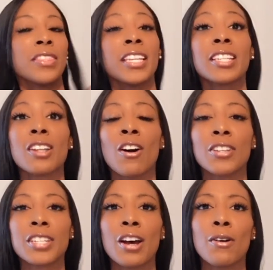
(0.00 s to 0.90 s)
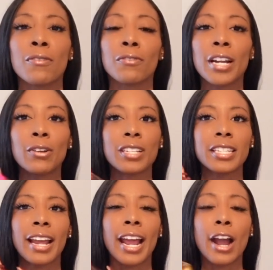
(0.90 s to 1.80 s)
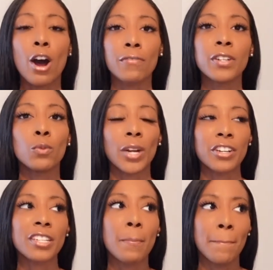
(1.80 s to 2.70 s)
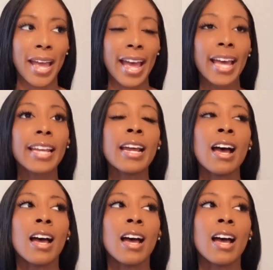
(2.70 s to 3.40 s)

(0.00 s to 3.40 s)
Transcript: this is also a fragrance that I often wear to bed